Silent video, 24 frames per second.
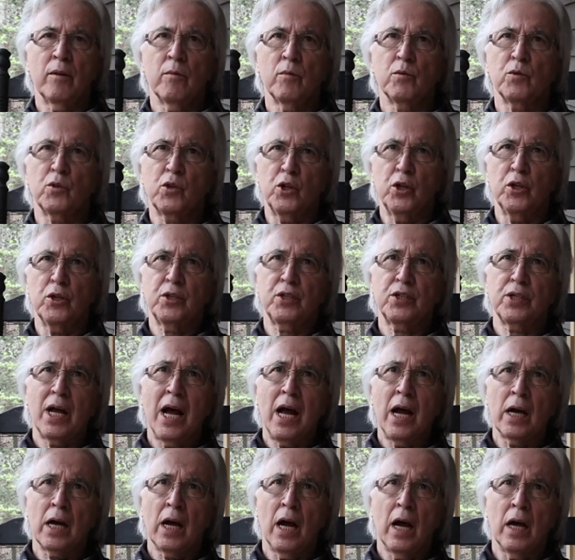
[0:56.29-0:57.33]
It was good
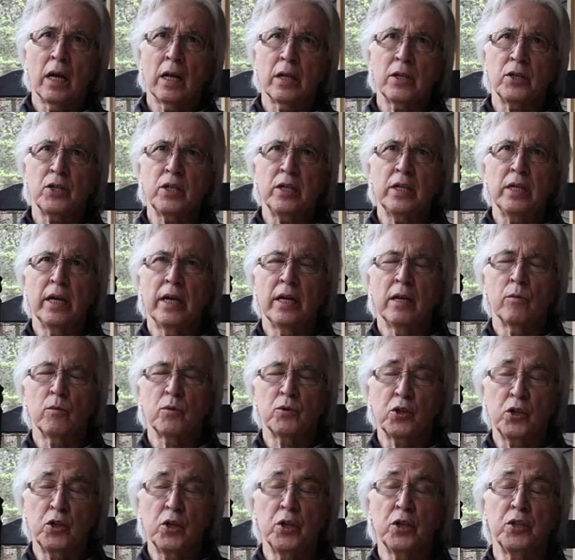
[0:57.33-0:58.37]
psychology and it
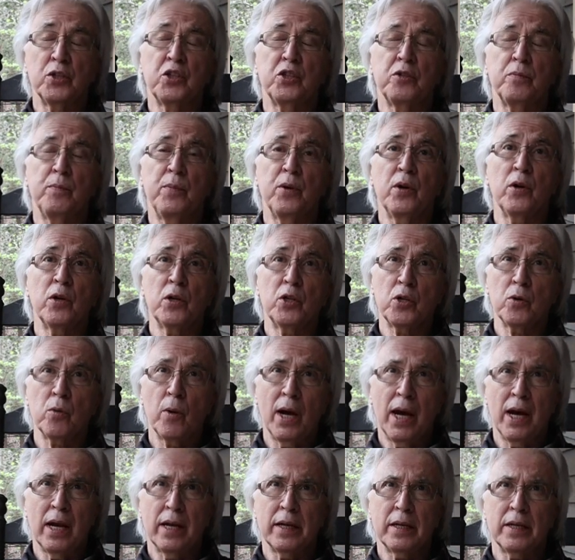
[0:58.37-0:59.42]
was good
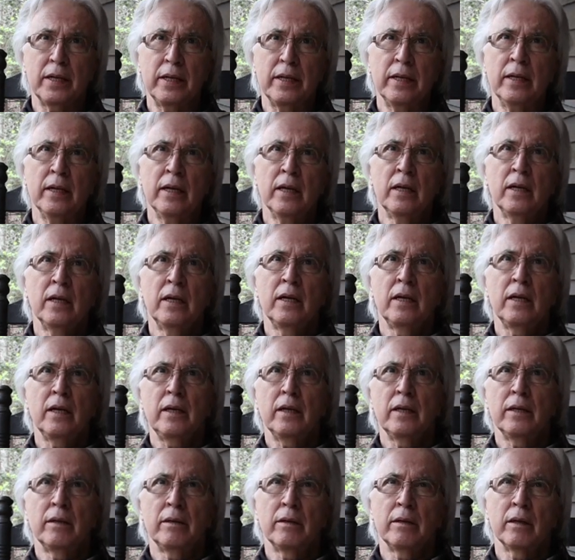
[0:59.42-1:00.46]
spirituality.
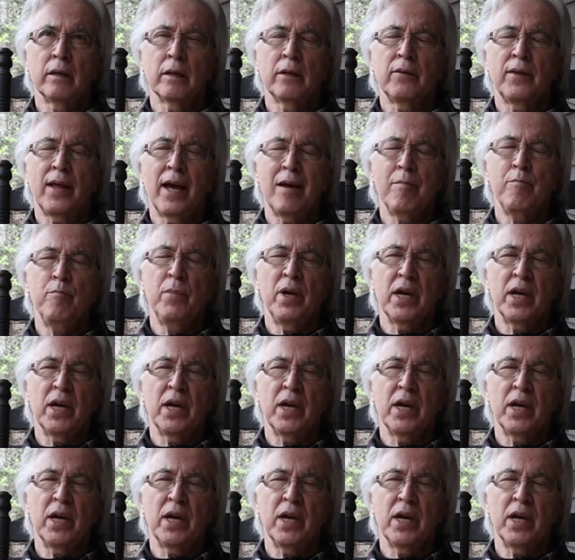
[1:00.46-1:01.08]
And that